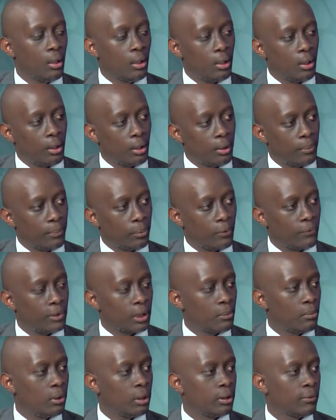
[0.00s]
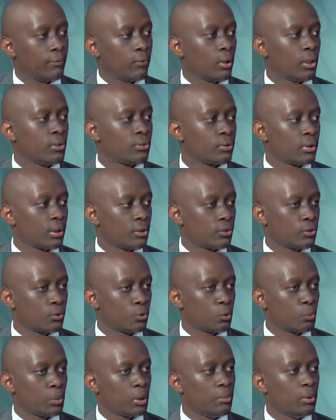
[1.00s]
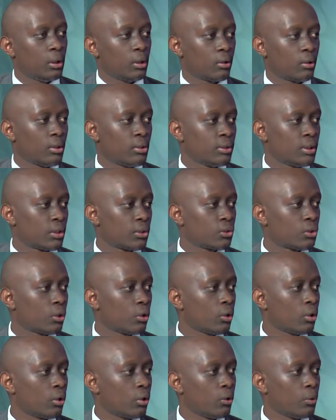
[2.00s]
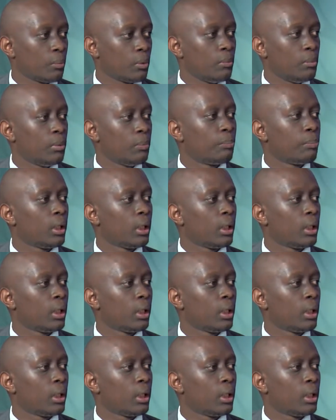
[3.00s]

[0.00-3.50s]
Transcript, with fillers: uh, profitability, for instance, to maybe increase their stock or maybe mm -hmm.